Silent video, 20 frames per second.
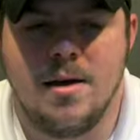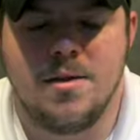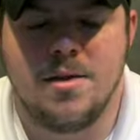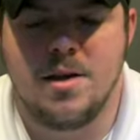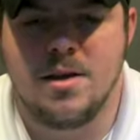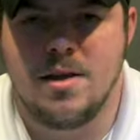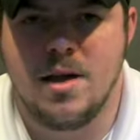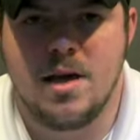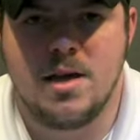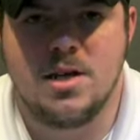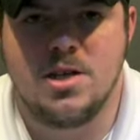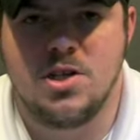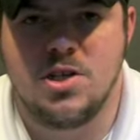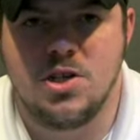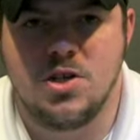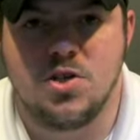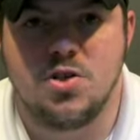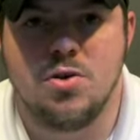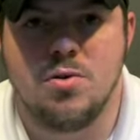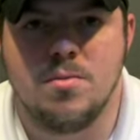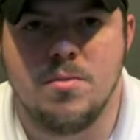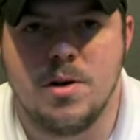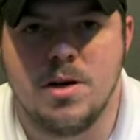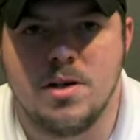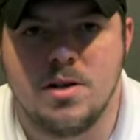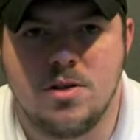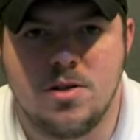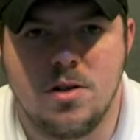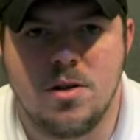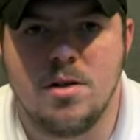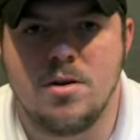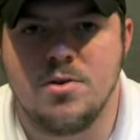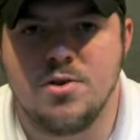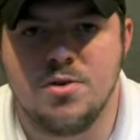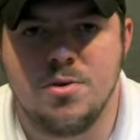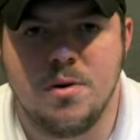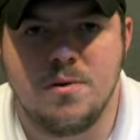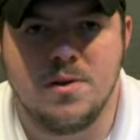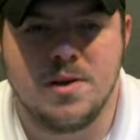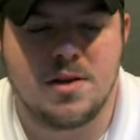think that is just too much, a little
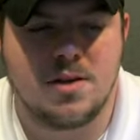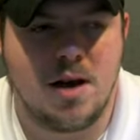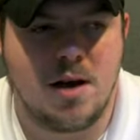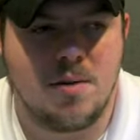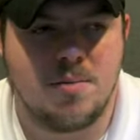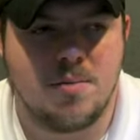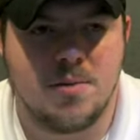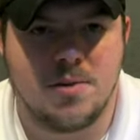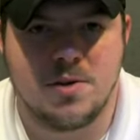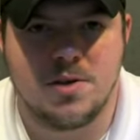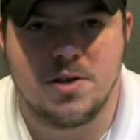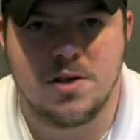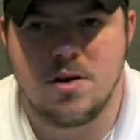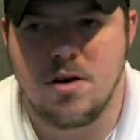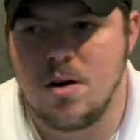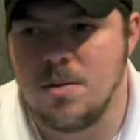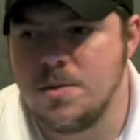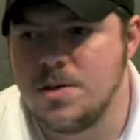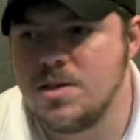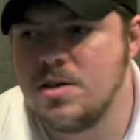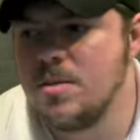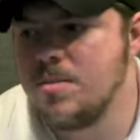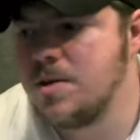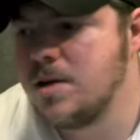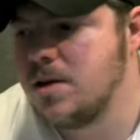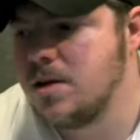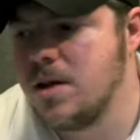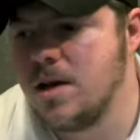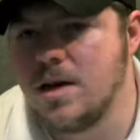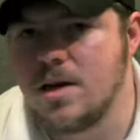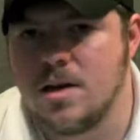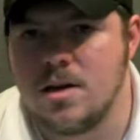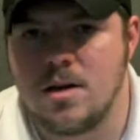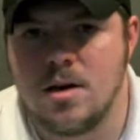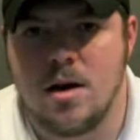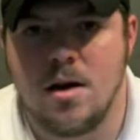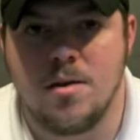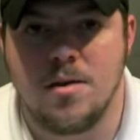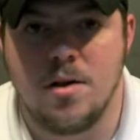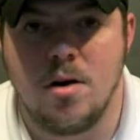too over the top for this cigar. But something like
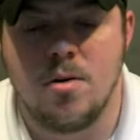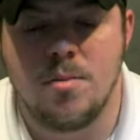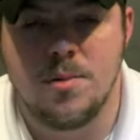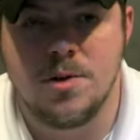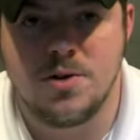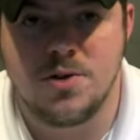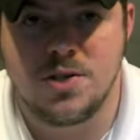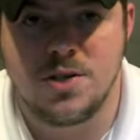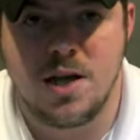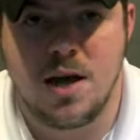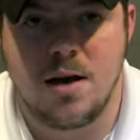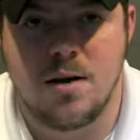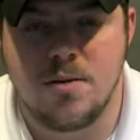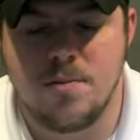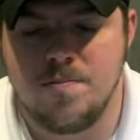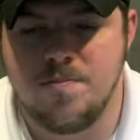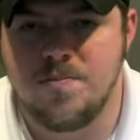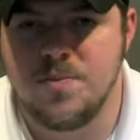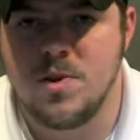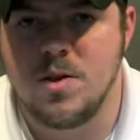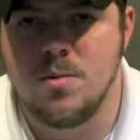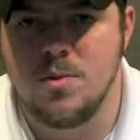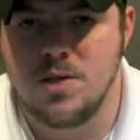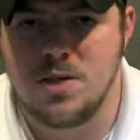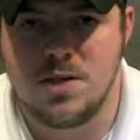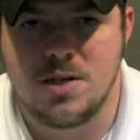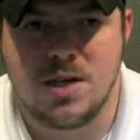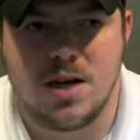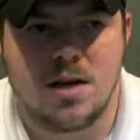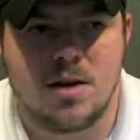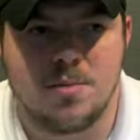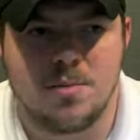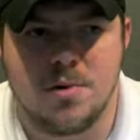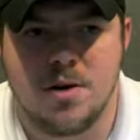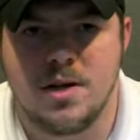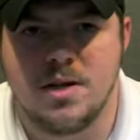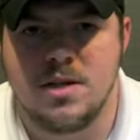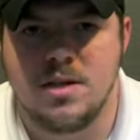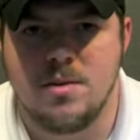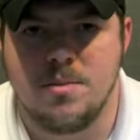uh, the oatmeal stout, which is kind of
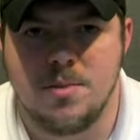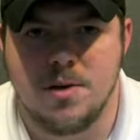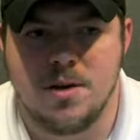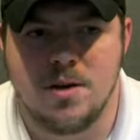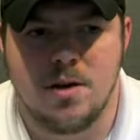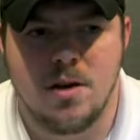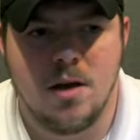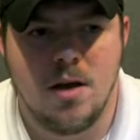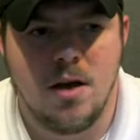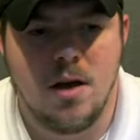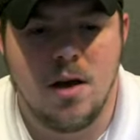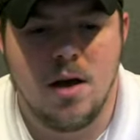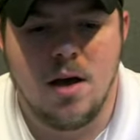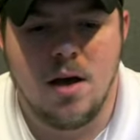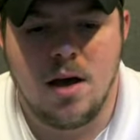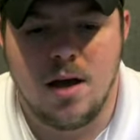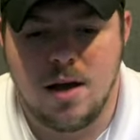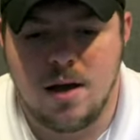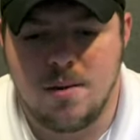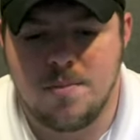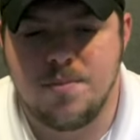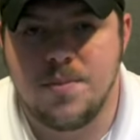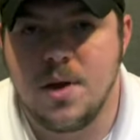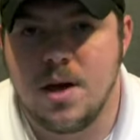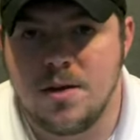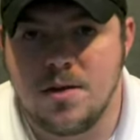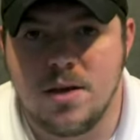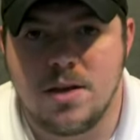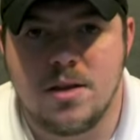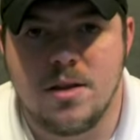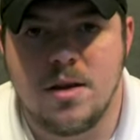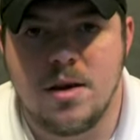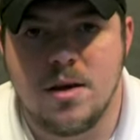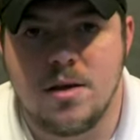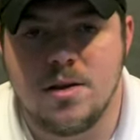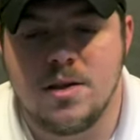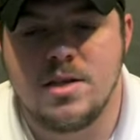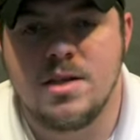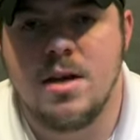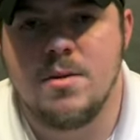pricey, but uh, I think
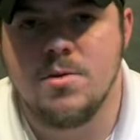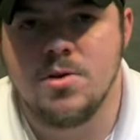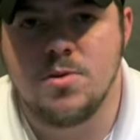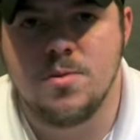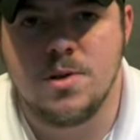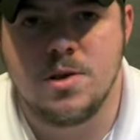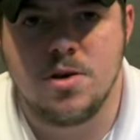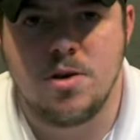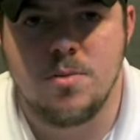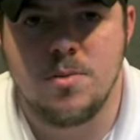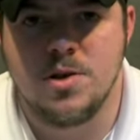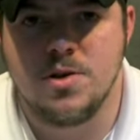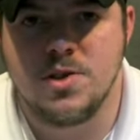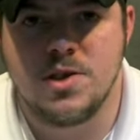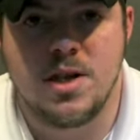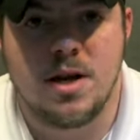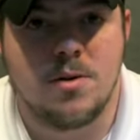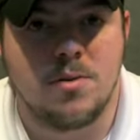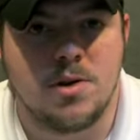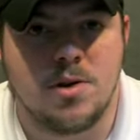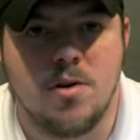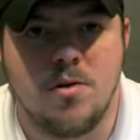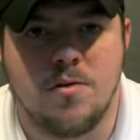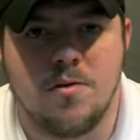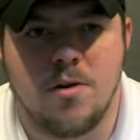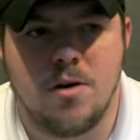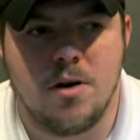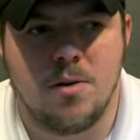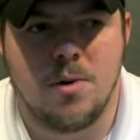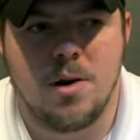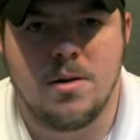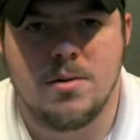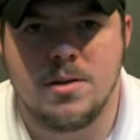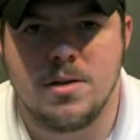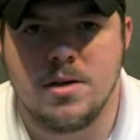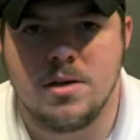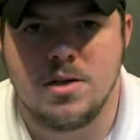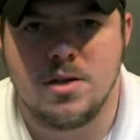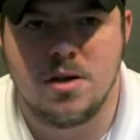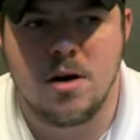the, the, Samuel Smith's Oatmeal Stout would go very well with
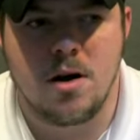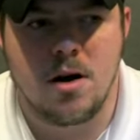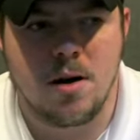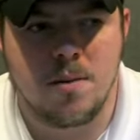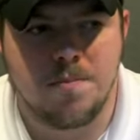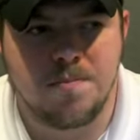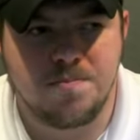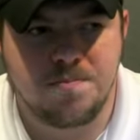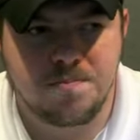this cigar.